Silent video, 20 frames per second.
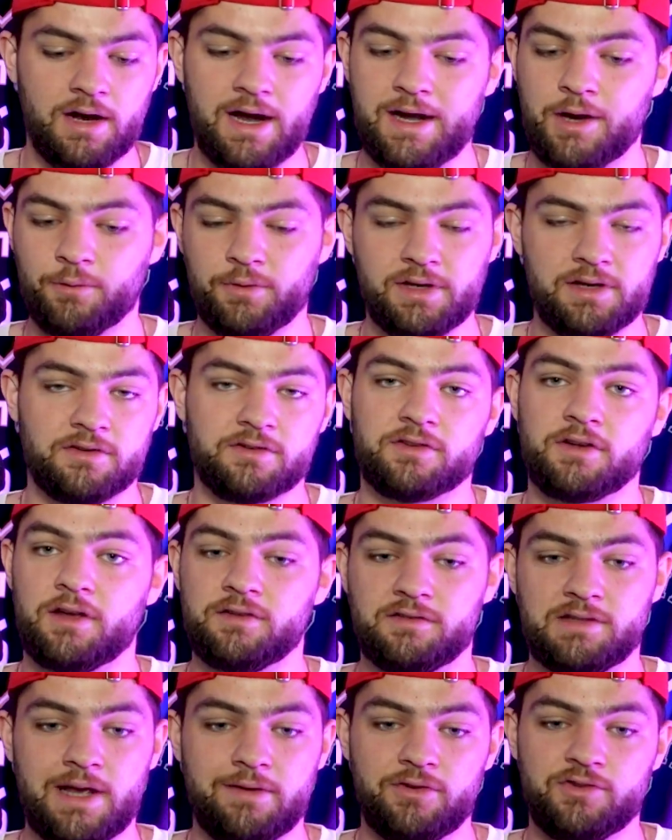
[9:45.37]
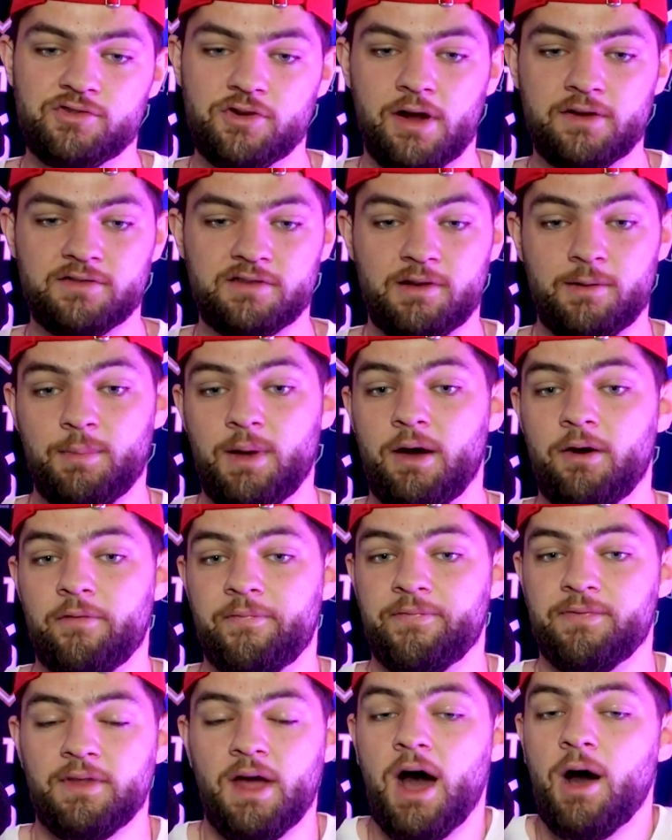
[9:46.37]
I didn't really discuss David Johnson about
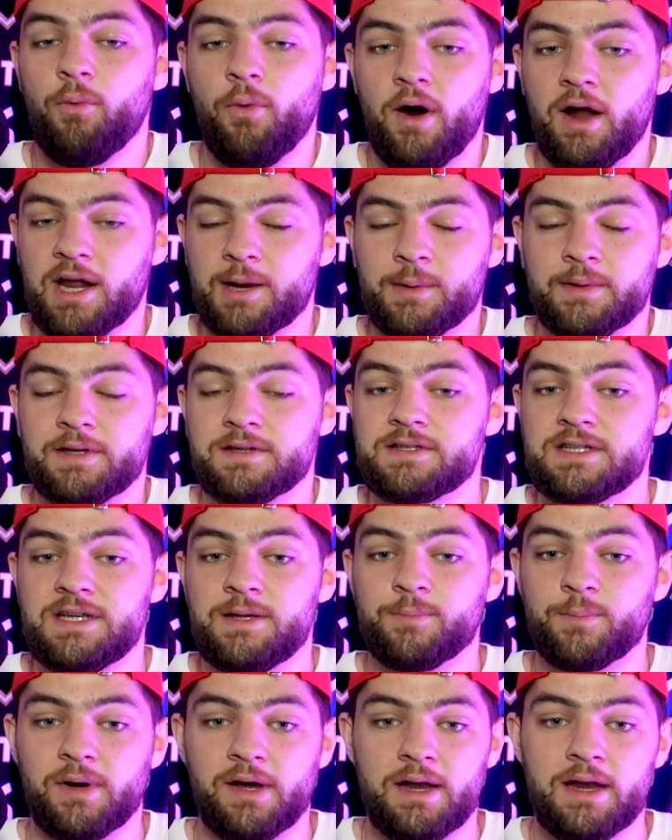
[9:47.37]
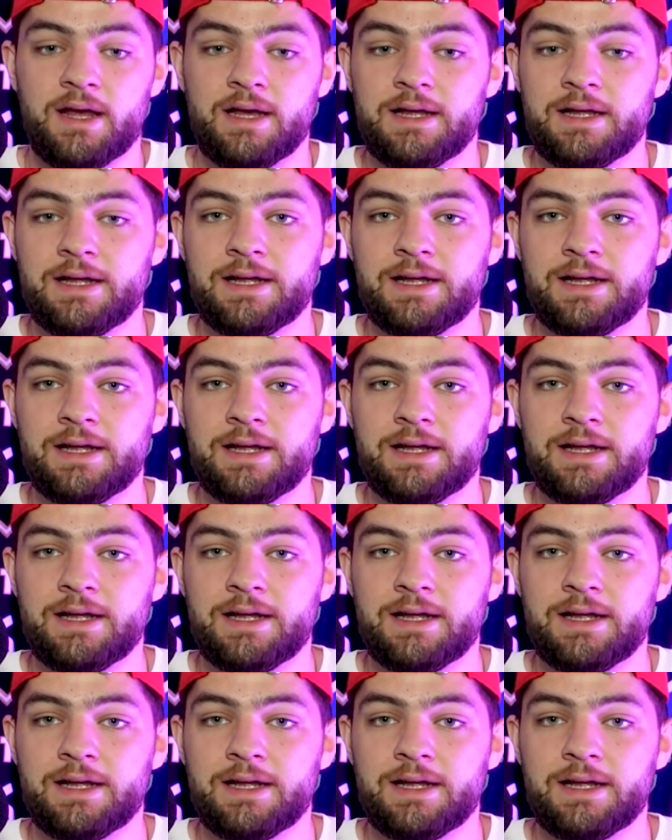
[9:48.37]
not wanting him on the team, but,